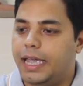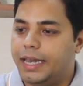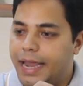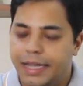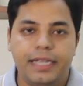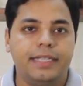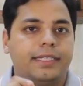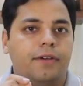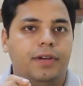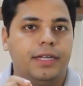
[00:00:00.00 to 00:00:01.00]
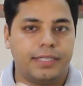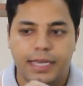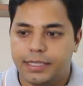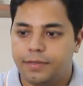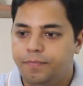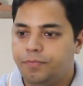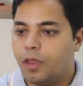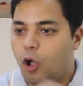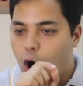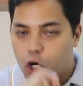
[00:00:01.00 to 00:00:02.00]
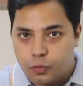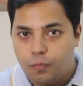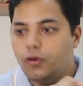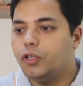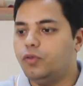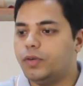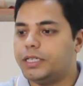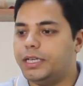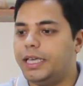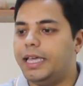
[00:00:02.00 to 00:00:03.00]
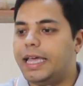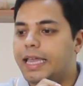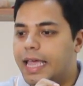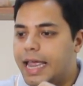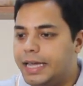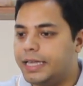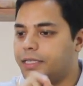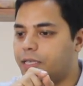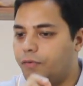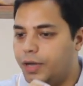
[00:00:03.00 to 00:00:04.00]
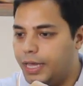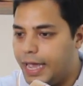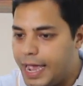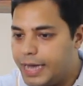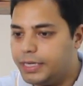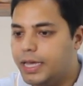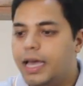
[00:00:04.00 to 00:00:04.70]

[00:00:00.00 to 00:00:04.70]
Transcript: in 1876, Oxford University in 1878